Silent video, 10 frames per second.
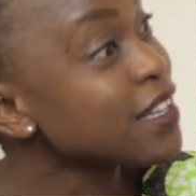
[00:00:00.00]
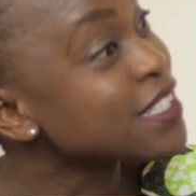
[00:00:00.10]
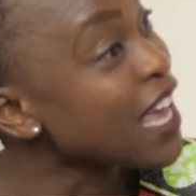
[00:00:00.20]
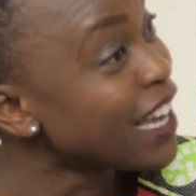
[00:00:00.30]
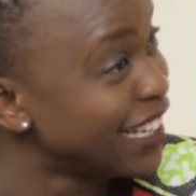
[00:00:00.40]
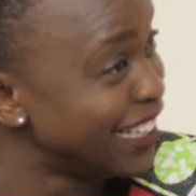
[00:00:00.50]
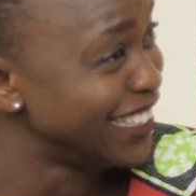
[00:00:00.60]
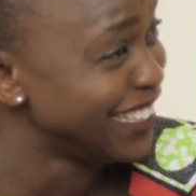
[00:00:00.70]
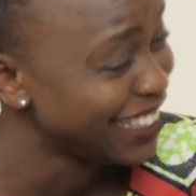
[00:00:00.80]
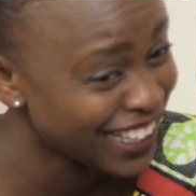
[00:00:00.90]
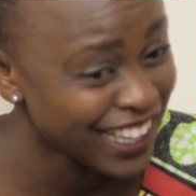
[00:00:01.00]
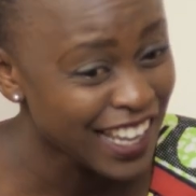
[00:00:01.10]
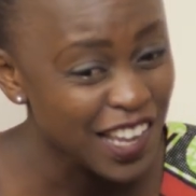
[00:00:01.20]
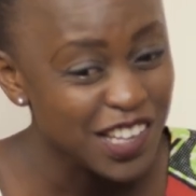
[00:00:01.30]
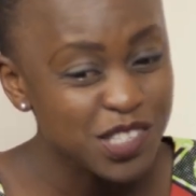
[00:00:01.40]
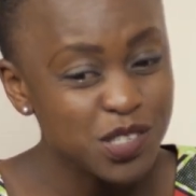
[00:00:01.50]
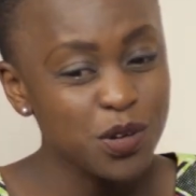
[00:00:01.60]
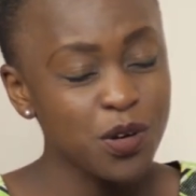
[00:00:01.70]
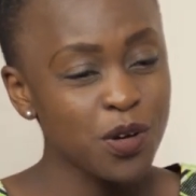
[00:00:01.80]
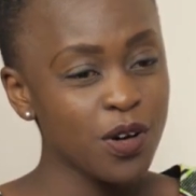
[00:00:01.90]
Exactly.
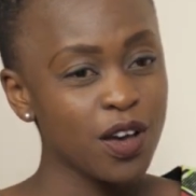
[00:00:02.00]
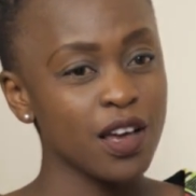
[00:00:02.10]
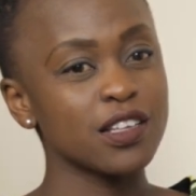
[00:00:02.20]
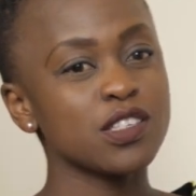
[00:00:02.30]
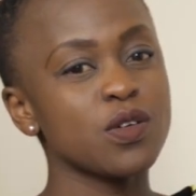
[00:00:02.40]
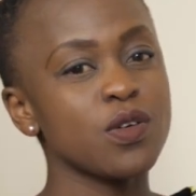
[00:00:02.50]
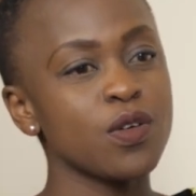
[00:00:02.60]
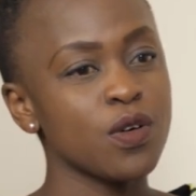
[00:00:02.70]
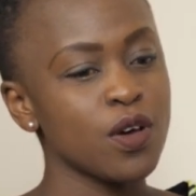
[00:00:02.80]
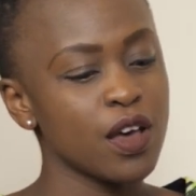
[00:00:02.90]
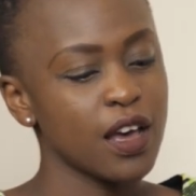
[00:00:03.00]
So